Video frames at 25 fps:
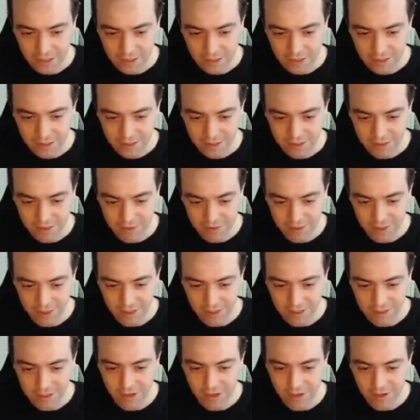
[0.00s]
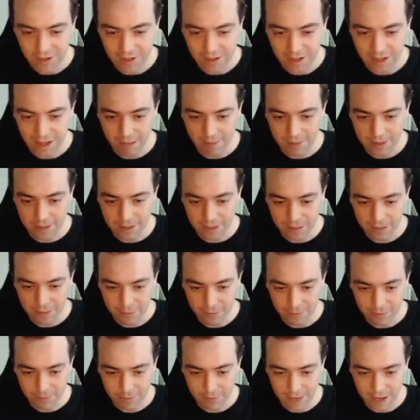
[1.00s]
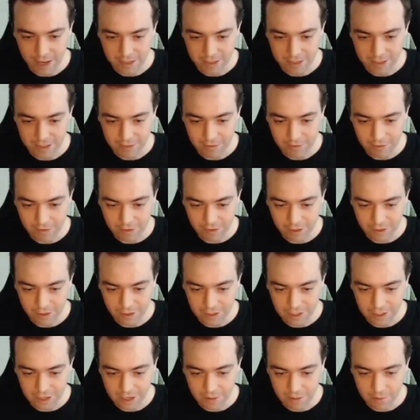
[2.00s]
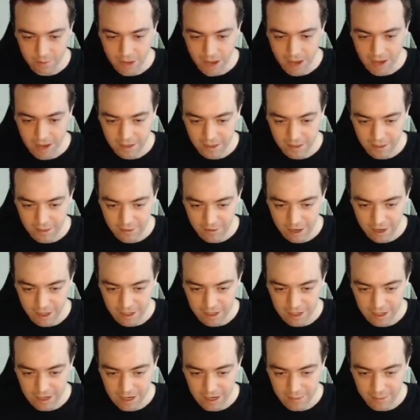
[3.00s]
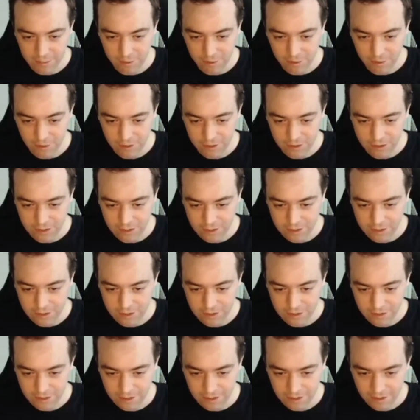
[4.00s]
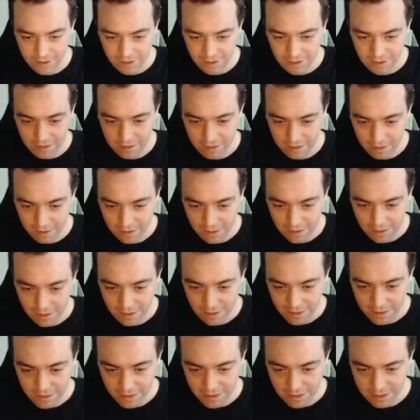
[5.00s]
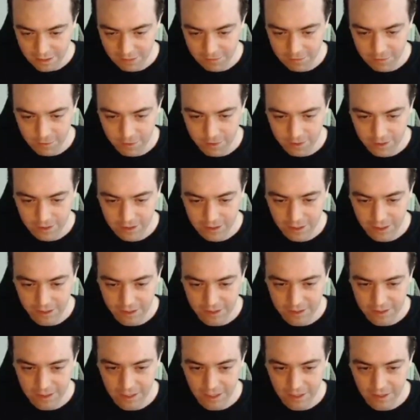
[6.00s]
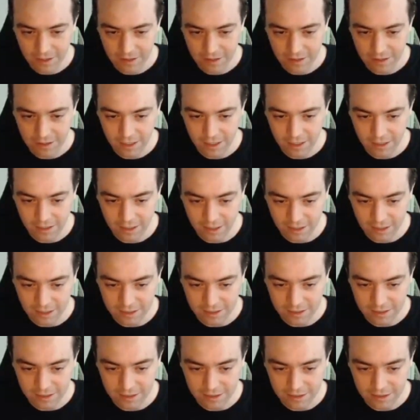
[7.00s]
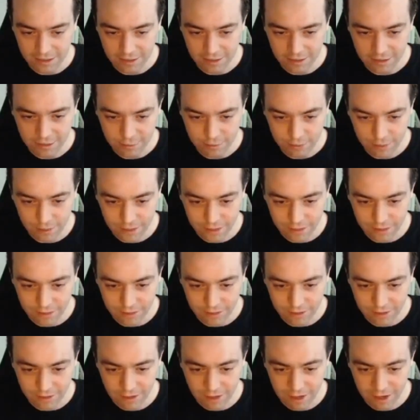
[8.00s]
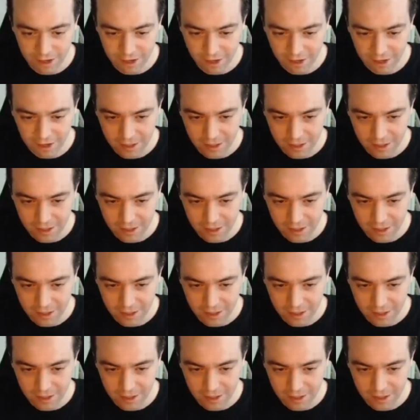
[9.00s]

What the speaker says: so like it's hard to damage her, but with Patchy, if you just cut back at the right time, you can just stay focused on the center, and lasers are just way too strong.